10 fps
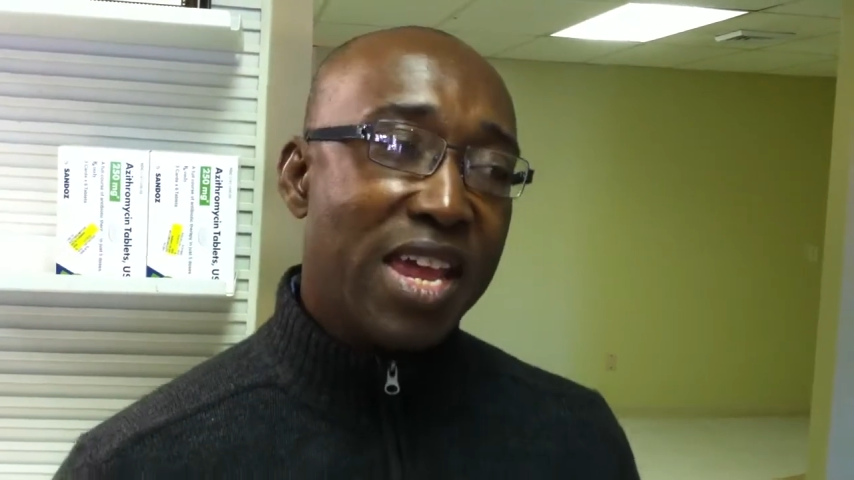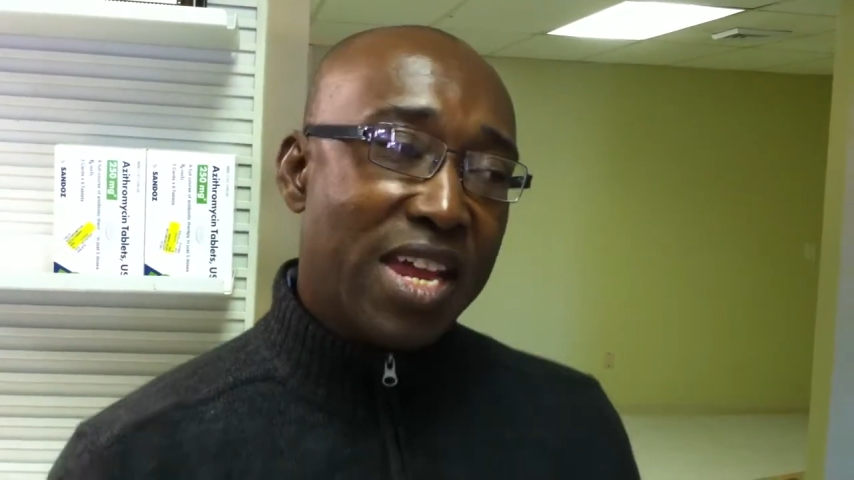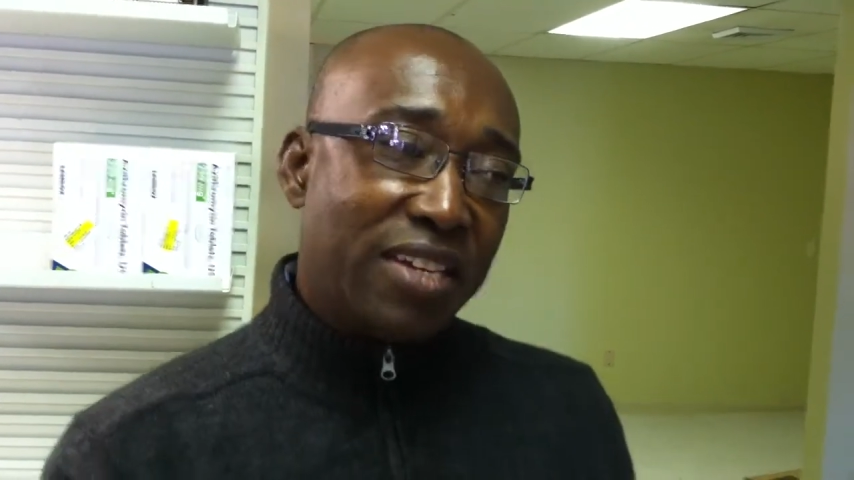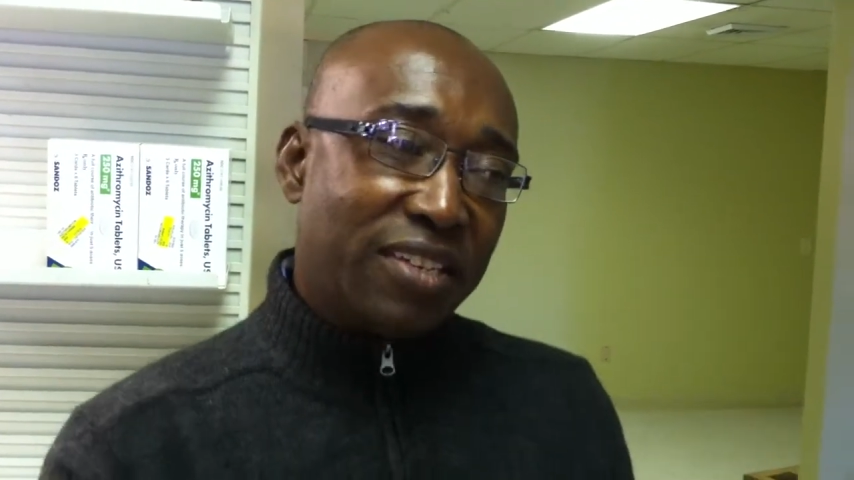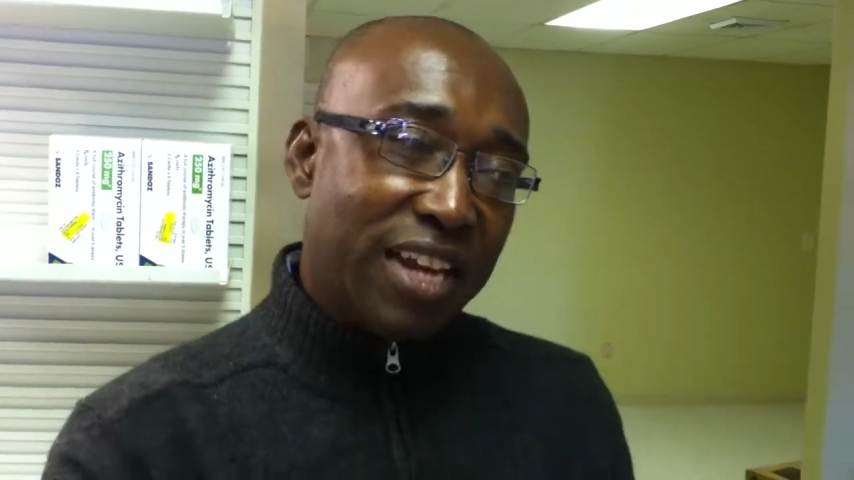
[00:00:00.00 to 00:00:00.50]

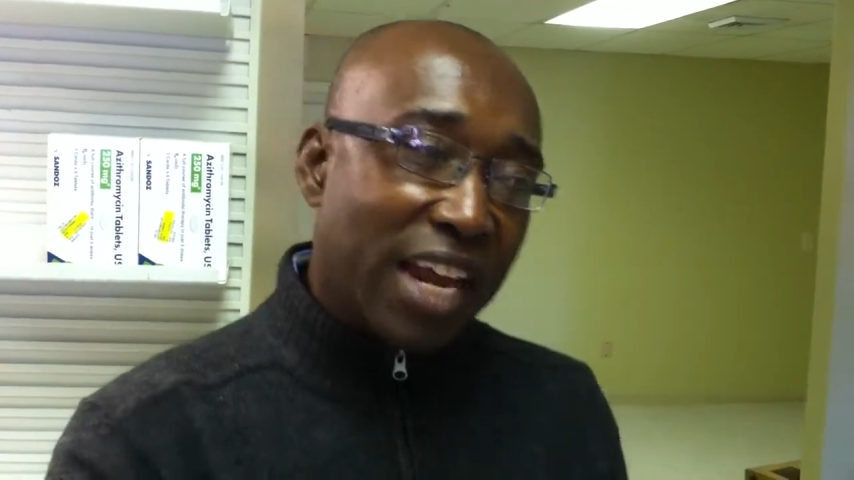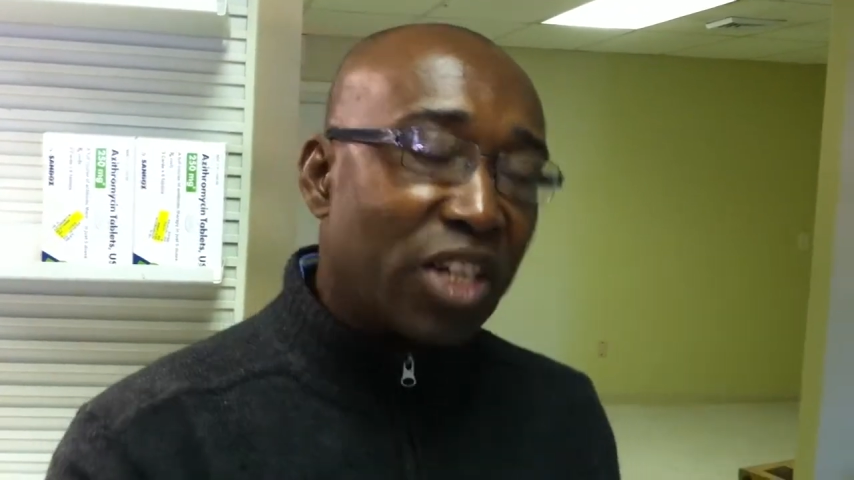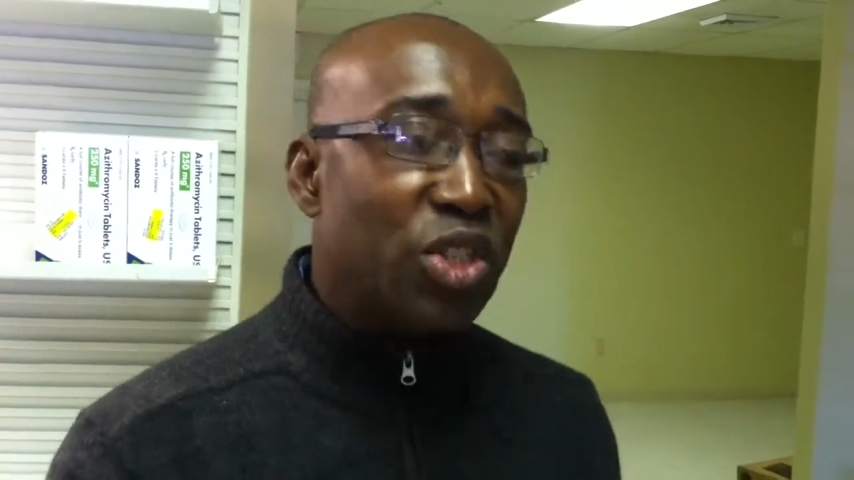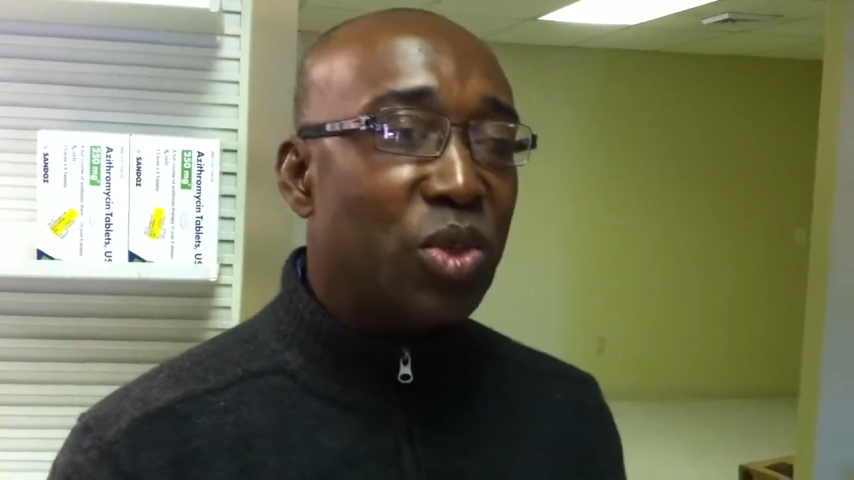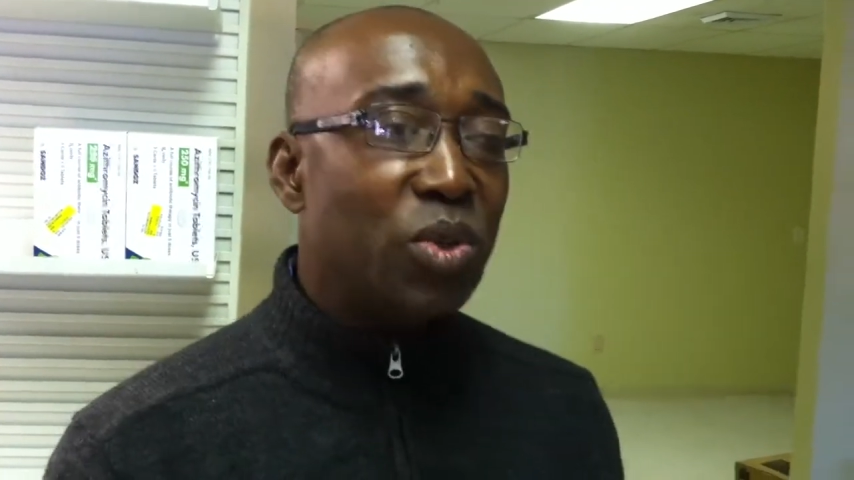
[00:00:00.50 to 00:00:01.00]
and
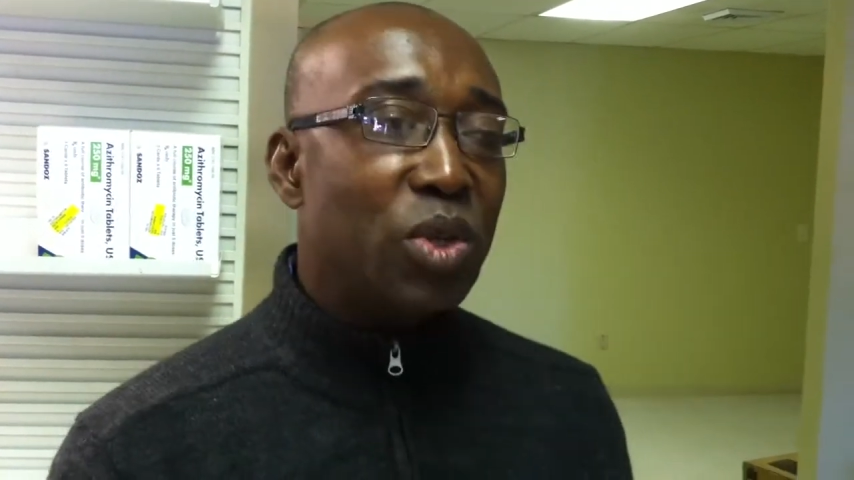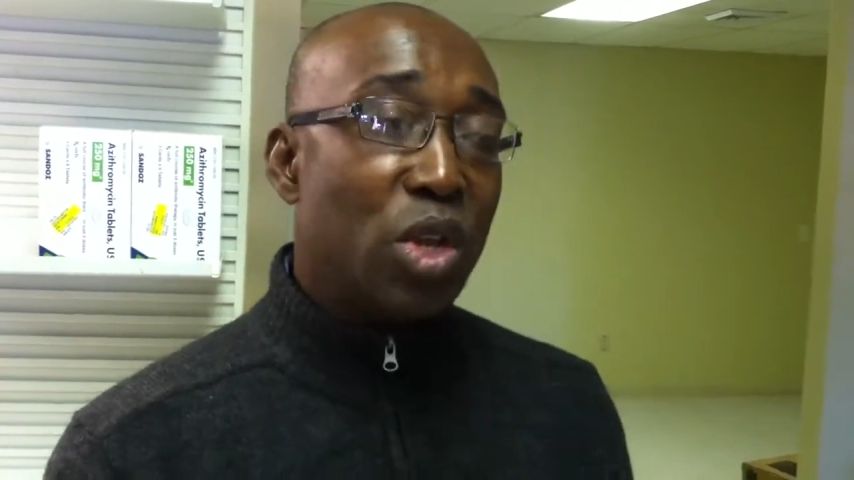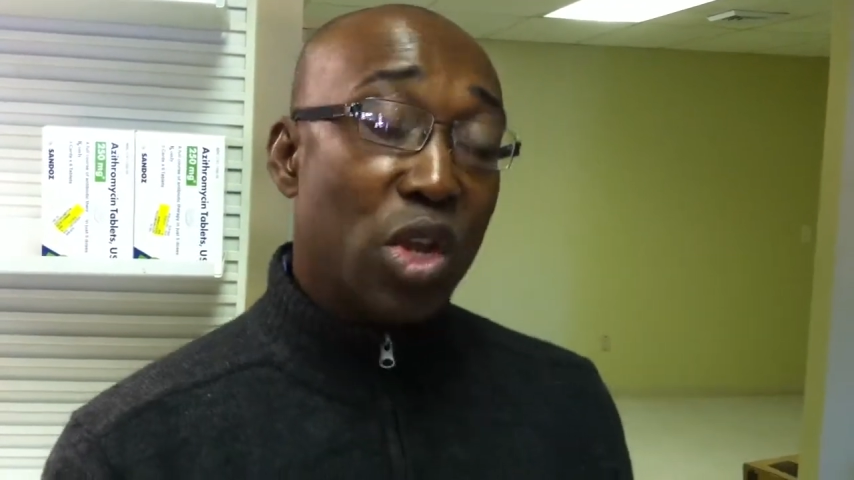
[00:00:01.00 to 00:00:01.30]
tell you